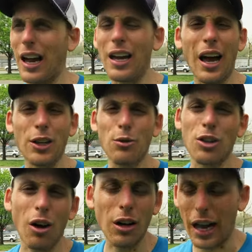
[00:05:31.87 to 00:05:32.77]
I use
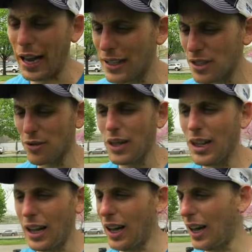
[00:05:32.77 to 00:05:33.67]
all kinds of,
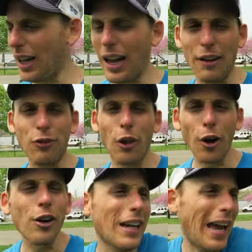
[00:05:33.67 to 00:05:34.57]
I've
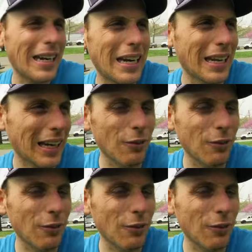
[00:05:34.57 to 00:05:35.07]
learned editing.